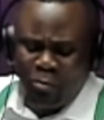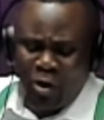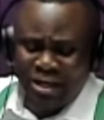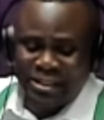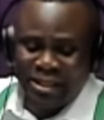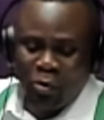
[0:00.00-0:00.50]

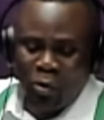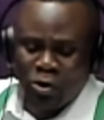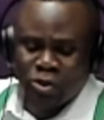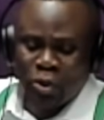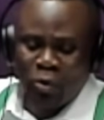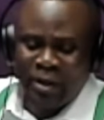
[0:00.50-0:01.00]
Moatin or
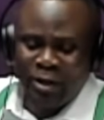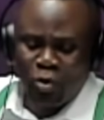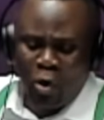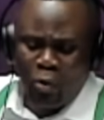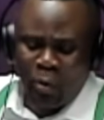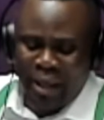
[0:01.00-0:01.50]
Oslo in
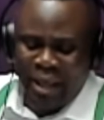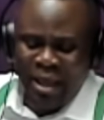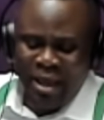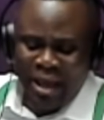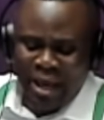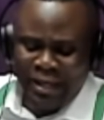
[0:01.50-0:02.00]
Norway
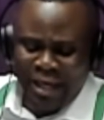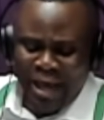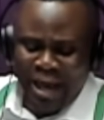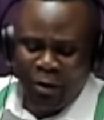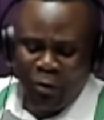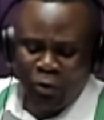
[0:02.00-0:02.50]
and
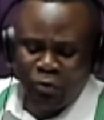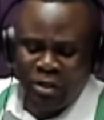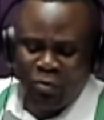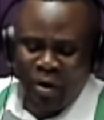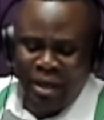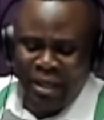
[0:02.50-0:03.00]
on
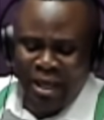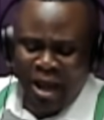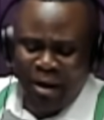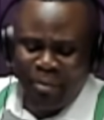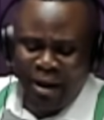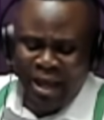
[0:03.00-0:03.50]
the way
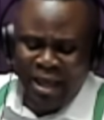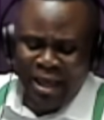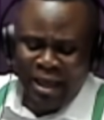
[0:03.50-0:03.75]
Abba.